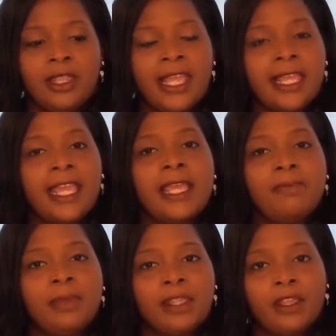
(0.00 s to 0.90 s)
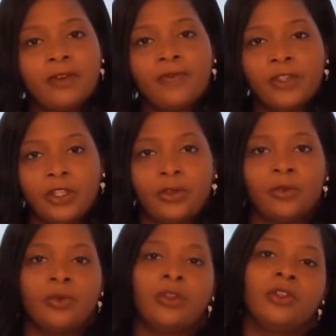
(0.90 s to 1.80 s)
they can't be there for
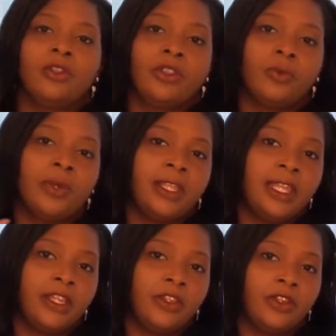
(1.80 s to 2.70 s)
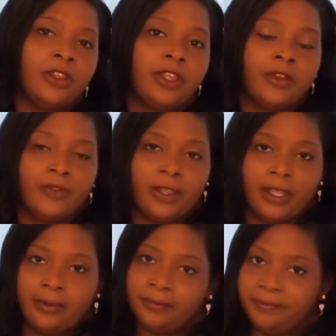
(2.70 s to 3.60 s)
you the way that you're there for
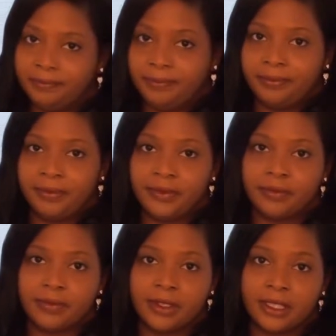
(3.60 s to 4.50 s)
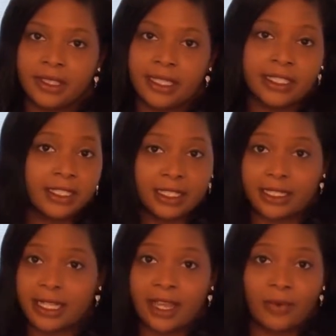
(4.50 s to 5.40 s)
them. It's
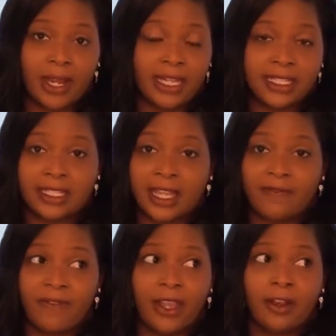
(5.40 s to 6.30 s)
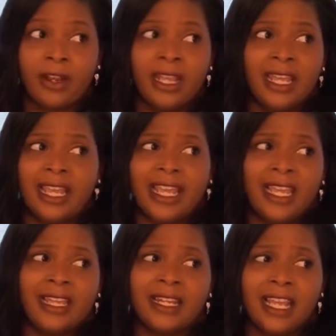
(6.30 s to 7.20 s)
just not right, it's not fair.
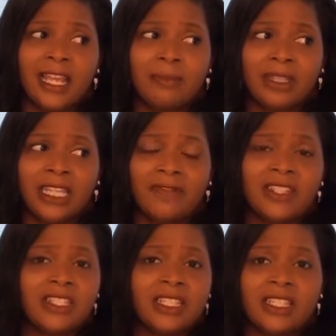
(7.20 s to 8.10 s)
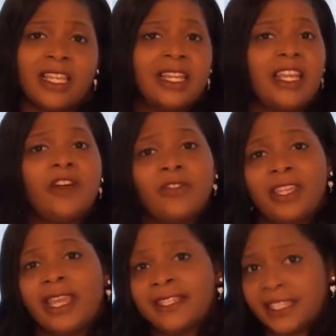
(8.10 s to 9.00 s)
And I believe it's just
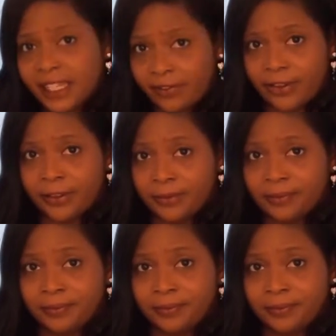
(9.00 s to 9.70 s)
unhealthy as a giver.